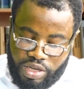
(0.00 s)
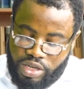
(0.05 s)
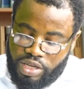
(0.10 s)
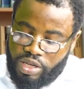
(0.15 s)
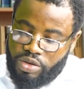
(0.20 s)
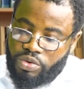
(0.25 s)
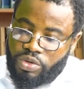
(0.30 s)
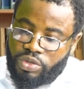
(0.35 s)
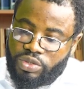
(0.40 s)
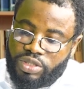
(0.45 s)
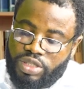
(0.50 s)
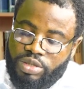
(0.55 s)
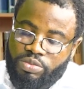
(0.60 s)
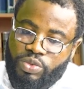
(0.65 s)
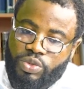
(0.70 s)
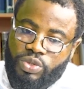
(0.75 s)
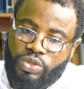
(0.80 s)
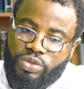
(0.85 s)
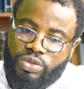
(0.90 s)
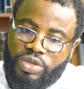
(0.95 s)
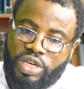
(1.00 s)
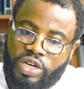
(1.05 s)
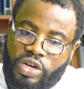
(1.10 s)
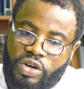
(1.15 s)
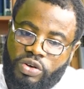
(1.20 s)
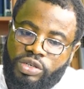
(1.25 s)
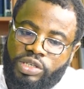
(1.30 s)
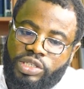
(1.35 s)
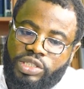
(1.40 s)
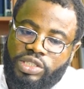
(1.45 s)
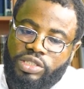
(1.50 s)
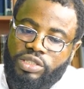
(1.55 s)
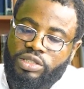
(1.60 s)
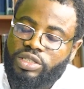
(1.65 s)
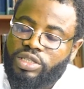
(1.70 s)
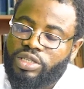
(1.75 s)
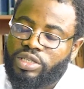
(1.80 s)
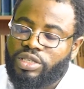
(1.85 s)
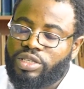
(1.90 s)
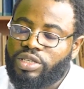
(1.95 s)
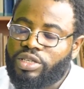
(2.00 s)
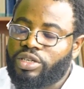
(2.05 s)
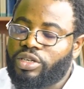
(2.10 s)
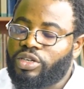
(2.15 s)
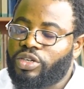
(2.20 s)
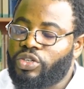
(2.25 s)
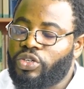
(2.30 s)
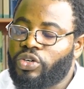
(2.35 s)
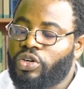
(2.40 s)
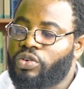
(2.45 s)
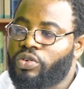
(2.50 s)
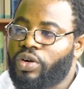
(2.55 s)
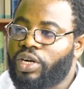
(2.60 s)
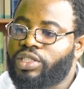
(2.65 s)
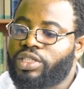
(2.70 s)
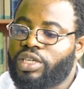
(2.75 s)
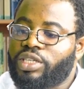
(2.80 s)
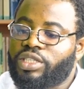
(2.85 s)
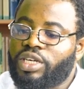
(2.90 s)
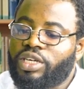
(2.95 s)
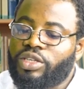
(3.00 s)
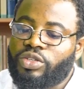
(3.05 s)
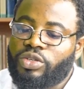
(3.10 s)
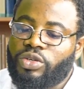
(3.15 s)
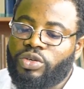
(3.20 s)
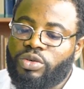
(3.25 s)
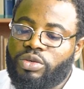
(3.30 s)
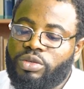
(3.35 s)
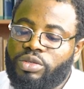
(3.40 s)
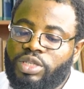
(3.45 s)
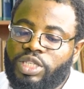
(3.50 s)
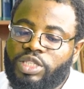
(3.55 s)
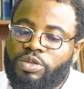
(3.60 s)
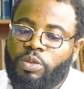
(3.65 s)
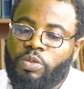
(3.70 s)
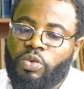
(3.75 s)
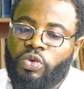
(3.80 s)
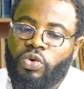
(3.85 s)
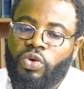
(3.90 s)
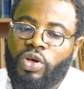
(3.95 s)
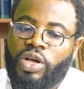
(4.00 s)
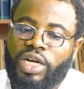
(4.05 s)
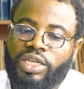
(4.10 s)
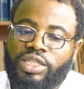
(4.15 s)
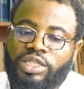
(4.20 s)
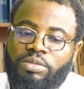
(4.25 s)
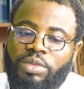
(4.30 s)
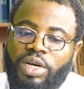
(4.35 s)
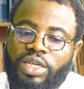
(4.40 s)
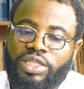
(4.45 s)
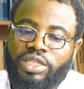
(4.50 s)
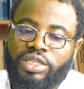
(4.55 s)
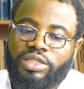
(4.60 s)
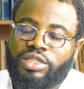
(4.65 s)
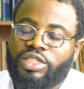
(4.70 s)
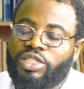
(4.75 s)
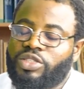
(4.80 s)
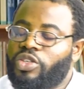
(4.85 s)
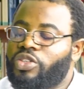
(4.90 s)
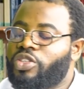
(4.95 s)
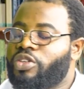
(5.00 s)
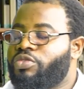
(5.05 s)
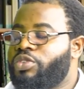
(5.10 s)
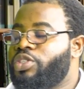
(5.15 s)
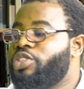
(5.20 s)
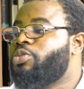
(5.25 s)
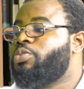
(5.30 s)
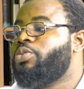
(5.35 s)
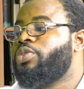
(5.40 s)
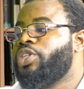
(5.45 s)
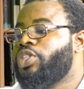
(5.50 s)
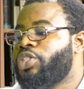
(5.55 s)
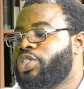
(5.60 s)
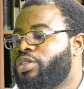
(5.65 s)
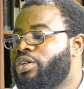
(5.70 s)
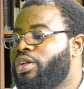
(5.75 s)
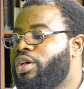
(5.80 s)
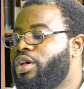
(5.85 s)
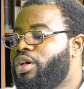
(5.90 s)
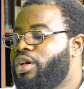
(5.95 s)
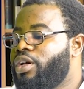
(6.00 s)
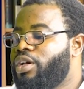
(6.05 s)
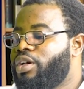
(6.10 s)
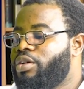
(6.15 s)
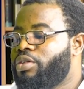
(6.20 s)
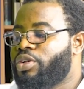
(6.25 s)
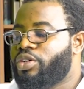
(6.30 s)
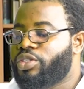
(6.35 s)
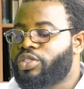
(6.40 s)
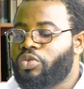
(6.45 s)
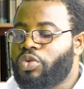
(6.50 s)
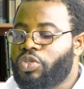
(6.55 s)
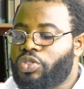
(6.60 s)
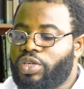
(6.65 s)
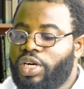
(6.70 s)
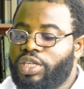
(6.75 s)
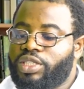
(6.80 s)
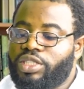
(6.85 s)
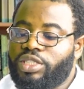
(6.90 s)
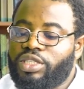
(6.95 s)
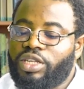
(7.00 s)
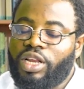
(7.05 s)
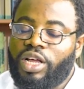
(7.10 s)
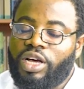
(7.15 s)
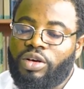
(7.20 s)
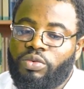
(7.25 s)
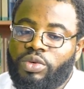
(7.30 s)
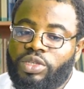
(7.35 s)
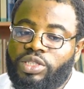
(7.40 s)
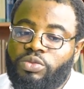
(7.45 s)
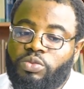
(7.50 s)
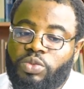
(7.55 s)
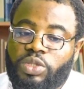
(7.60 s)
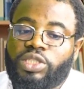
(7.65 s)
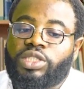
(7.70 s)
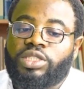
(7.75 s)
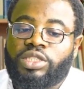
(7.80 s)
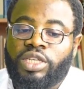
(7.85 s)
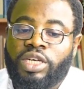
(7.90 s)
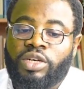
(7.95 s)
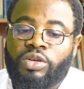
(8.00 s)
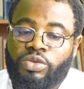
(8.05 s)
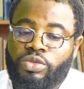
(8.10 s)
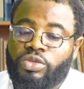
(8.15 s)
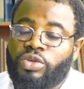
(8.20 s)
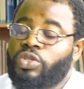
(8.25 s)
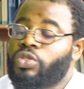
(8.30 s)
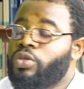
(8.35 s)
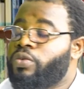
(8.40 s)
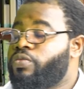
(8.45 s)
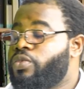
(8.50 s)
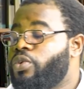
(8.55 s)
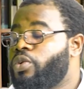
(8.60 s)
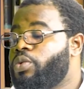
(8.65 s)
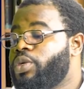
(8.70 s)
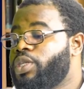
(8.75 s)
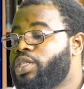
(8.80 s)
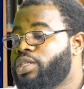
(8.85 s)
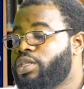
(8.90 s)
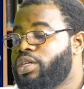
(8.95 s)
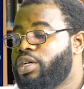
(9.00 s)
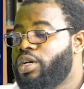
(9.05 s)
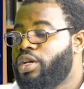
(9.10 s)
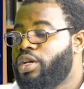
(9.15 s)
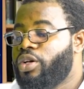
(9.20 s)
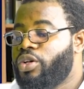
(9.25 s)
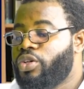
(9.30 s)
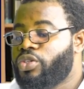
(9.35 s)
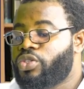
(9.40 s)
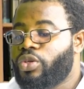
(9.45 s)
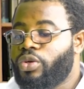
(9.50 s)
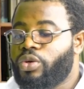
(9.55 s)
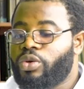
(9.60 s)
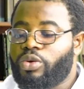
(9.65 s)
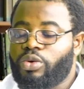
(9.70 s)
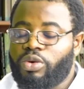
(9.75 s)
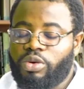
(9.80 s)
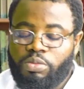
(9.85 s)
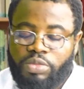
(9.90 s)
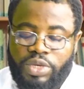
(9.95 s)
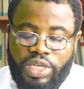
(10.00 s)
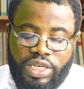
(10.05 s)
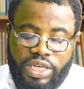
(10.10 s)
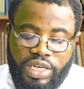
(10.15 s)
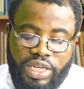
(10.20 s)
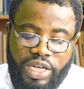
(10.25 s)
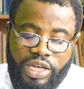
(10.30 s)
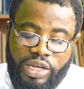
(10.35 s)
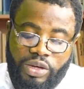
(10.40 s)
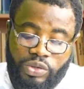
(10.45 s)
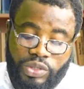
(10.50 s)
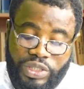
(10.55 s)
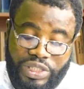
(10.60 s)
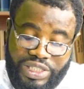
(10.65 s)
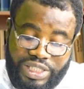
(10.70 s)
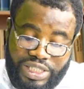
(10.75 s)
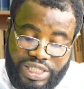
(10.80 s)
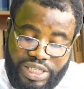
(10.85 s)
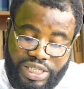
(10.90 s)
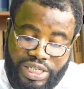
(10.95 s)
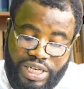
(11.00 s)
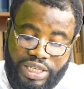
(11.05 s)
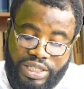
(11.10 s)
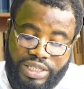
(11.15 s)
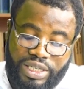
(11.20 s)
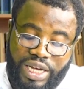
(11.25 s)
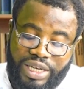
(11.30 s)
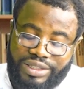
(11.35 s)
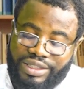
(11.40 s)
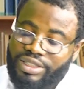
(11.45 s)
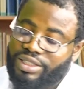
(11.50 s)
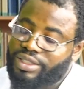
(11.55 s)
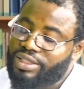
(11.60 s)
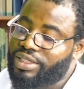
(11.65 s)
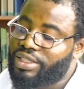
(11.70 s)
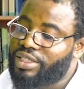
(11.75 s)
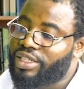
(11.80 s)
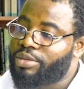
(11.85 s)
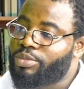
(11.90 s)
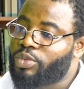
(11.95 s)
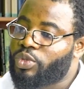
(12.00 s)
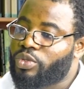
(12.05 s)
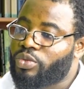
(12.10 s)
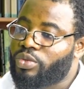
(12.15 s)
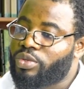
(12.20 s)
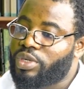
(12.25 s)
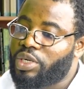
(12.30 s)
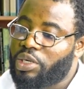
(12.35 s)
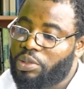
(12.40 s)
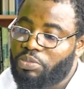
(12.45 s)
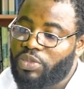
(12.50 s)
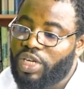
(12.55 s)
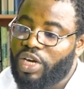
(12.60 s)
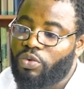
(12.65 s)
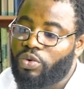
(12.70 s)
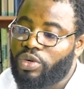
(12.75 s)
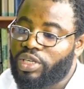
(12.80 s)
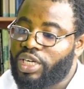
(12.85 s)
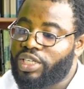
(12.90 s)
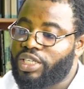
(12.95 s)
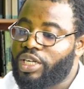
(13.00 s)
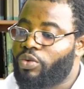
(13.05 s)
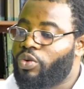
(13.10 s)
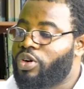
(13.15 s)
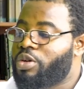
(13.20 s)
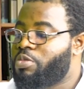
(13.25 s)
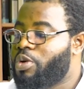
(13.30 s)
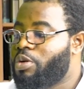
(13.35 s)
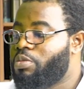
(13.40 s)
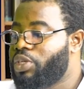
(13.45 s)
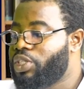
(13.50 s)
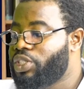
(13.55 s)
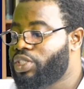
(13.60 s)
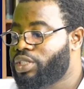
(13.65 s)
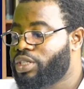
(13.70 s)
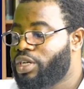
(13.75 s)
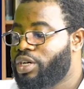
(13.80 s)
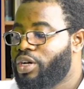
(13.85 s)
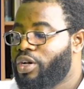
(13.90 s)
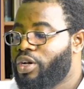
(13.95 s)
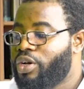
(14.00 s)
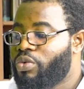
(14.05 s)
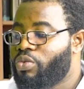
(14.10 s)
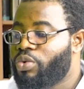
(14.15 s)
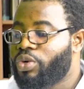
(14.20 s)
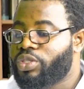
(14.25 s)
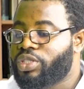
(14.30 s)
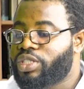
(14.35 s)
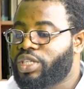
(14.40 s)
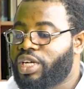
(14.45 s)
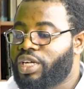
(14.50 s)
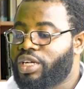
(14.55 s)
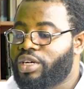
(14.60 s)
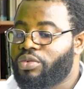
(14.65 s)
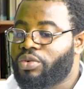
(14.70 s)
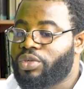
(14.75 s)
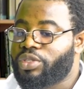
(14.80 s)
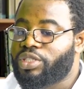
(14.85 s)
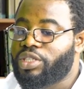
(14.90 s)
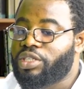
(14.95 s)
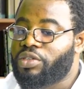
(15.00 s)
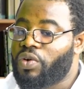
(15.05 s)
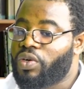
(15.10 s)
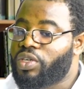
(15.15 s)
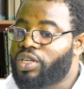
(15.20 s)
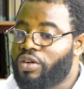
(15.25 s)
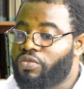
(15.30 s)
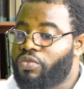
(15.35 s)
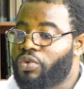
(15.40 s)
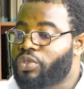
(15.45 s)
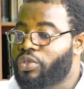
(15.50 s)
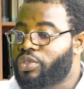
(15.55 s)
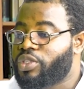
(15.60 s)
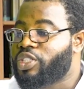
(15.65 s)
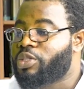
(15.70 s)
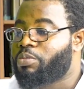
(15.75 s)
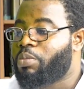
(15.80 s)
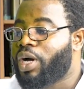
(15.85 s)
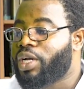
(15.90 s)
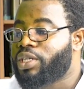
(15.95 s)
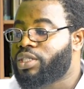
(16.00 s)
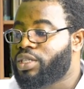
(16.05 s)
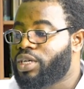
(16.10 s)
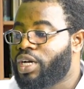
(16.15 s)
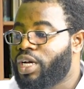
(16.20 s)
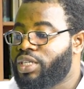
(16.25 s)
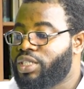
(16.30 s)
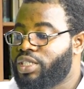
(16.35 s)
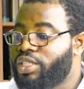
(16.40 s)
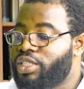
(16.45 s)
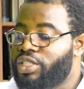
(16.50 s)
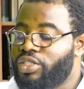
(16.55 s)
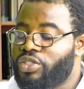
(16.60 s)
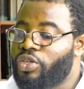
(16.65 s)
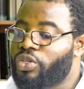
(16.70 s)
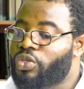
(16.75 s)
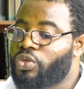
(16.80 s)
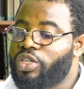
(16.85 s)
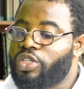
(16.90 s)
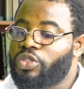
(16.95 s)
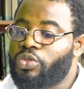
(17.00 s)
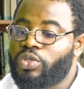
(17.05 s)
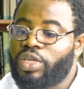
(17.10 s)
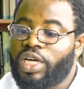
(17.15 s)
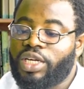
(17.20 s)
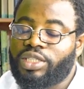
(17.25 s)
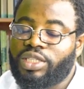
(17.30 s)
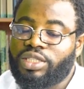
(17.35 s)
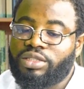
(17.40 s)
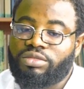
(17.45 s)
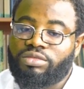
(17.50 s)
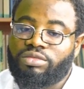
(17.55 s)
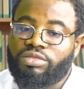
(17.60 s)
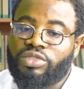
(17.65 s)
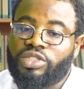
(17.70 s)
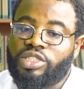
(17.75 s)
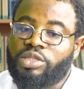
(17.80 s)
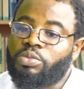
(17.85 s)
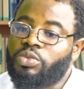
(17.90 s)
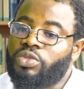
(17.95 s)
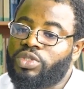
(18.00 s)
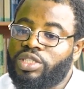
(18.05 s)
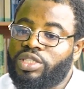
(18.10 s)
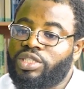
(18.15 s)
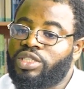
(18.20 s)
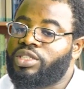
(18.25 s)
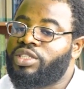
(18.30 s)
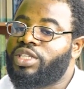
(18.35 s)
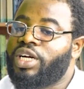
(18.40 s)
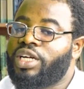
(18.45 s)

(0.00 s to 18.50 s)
He was able to encourage the young writers, and you know, these people look at him as a source of inspiration because he was writing in a language which they could also flow with. So being there on the scene and assisting them to help get their work published was a great effort on his part. And he did not only do that in Djibouti, he did